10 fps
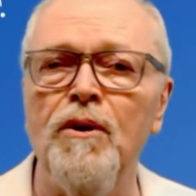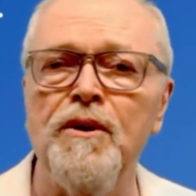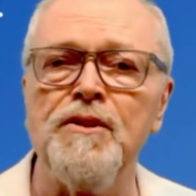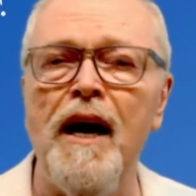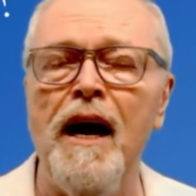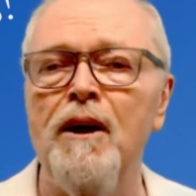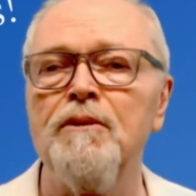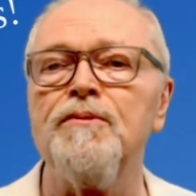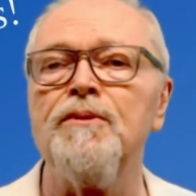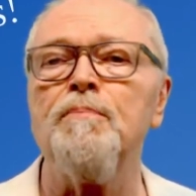us out
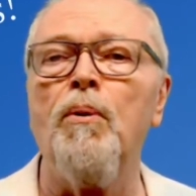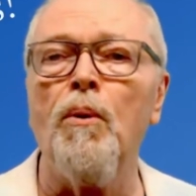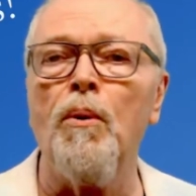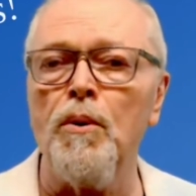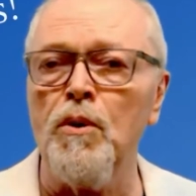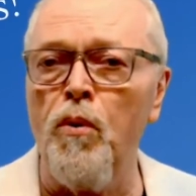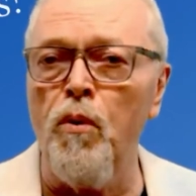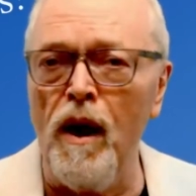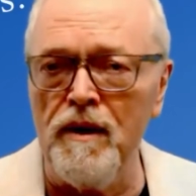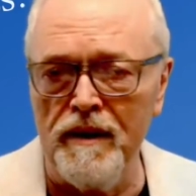for poor
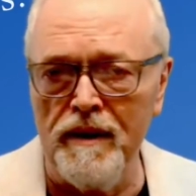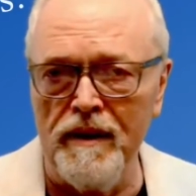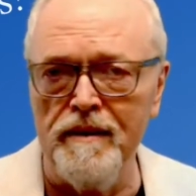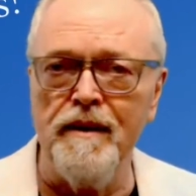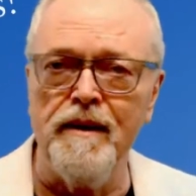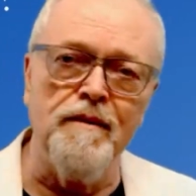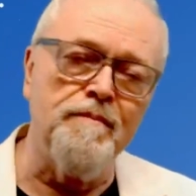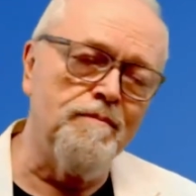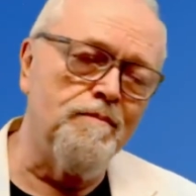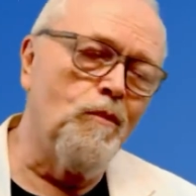quality
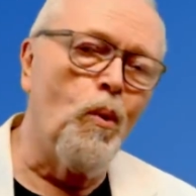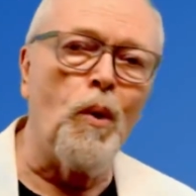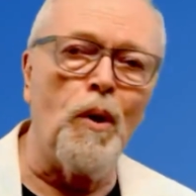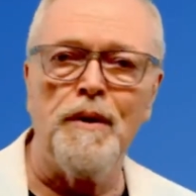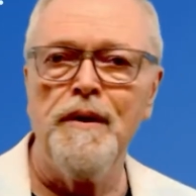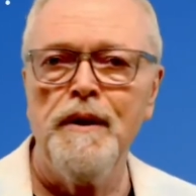and more.